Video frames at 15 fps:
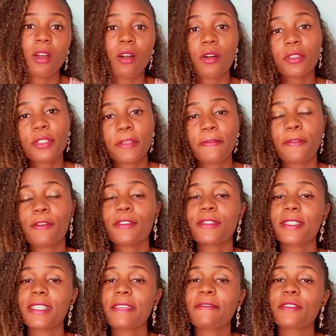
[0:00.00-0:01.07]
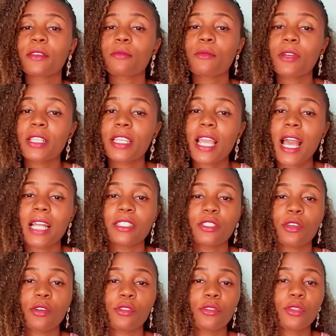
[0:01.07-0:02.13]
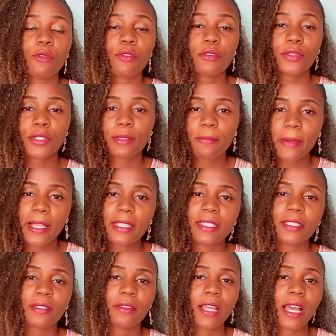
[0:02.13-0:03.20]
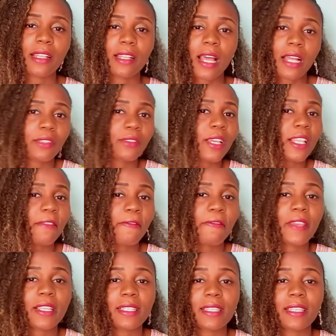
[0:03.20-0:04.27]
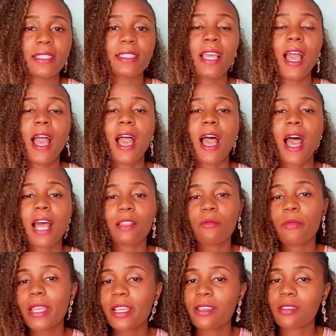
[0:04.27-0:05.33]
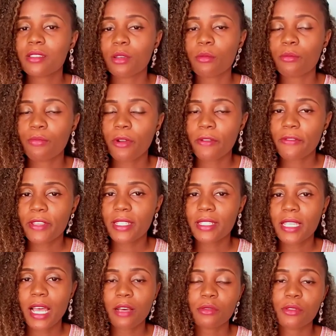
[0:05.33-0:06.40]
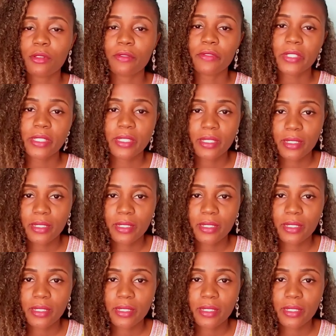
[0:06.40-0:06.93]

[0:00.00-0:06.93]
Also, if you want to save some money and you don't want to spend it, you can actually fix it and make some profit out of it,